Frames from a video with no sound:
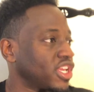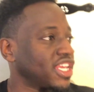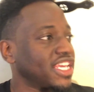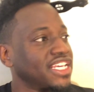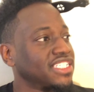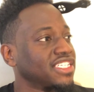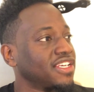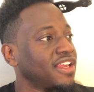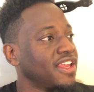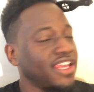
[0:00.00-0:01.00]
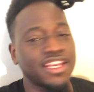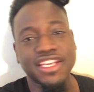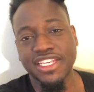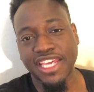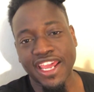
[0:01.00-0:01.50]
Issa and
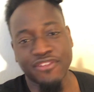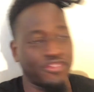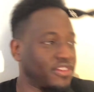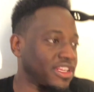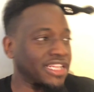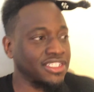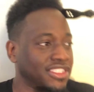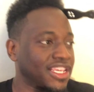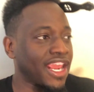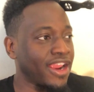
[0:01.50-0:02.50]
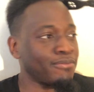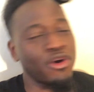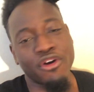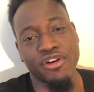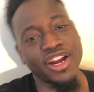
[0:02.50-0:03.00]
LaKeith. I just cared
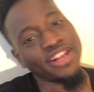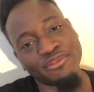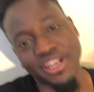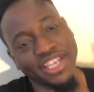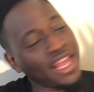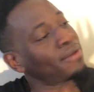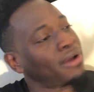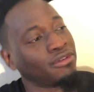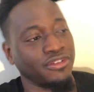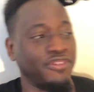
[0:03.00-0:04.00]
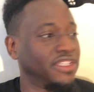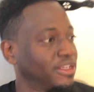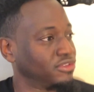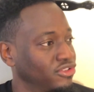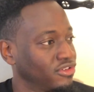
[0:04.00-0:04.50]
more. I didn't really care about what the fuck they was
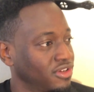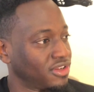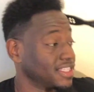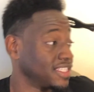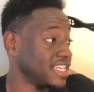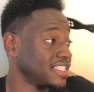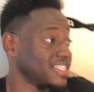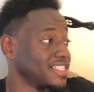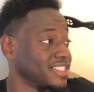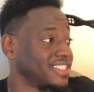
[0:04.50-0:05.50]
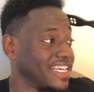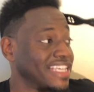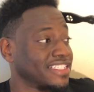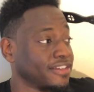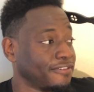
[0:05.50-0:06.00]
doing. This is a
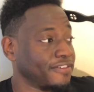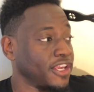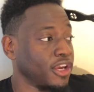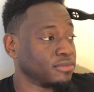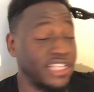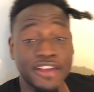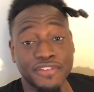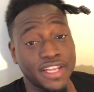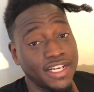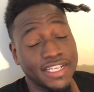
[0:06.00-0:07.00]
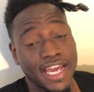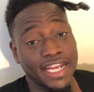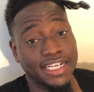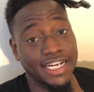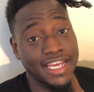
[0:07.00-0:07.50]
decent film. Definitely not a
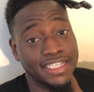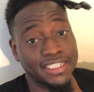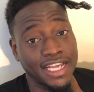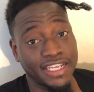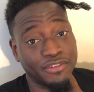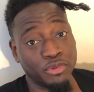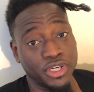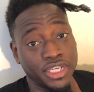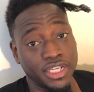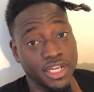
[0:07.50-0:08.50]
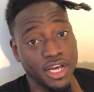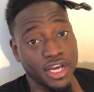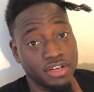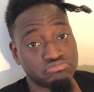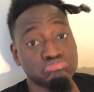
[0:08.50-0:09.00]
classic. I give it one head nod.